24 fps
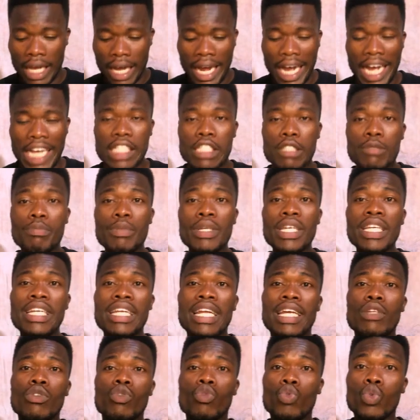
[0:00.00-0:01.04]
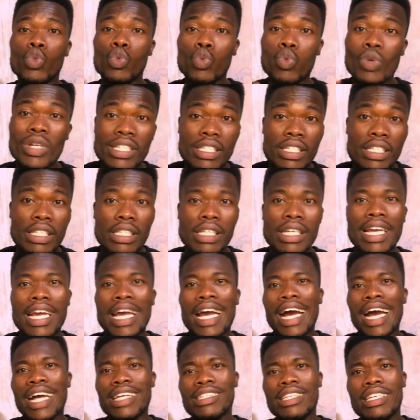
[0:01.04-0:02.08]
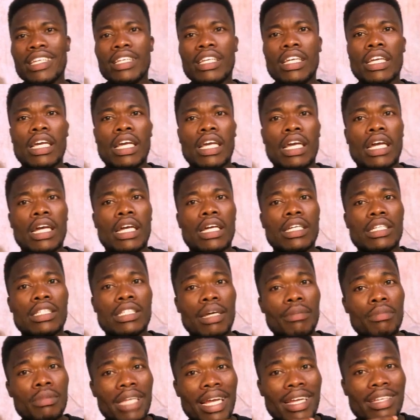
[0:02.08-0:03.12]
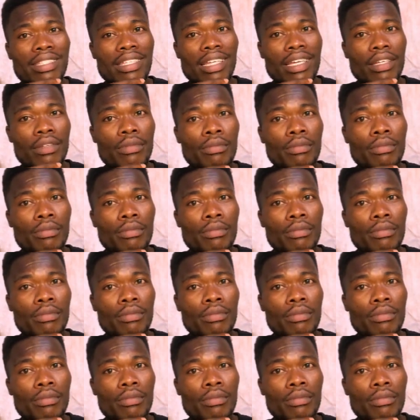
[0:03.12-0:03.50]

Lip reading: has been a situation. I say, sometimes,